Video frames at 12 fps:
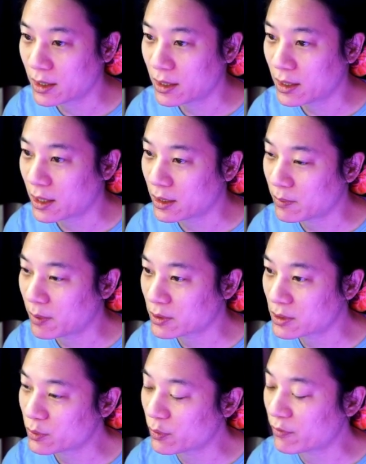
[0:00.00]
any
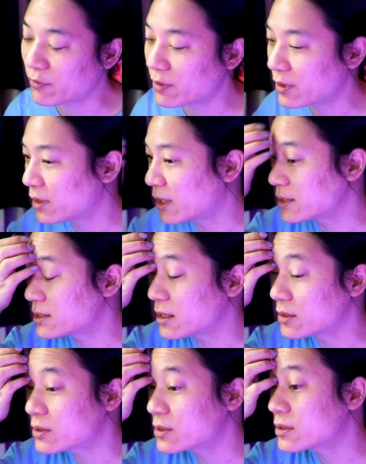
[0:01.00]
boxes with 9
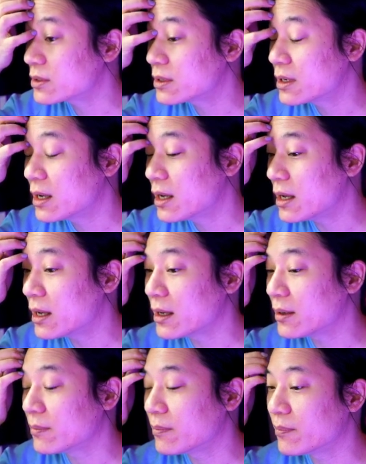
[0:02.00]
cells,
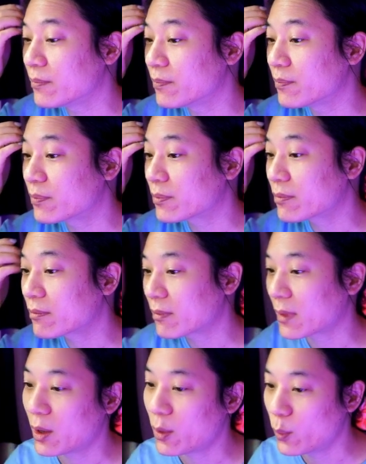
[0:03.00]
where
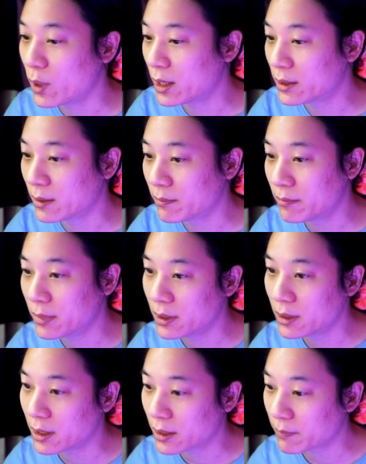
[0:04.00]
a number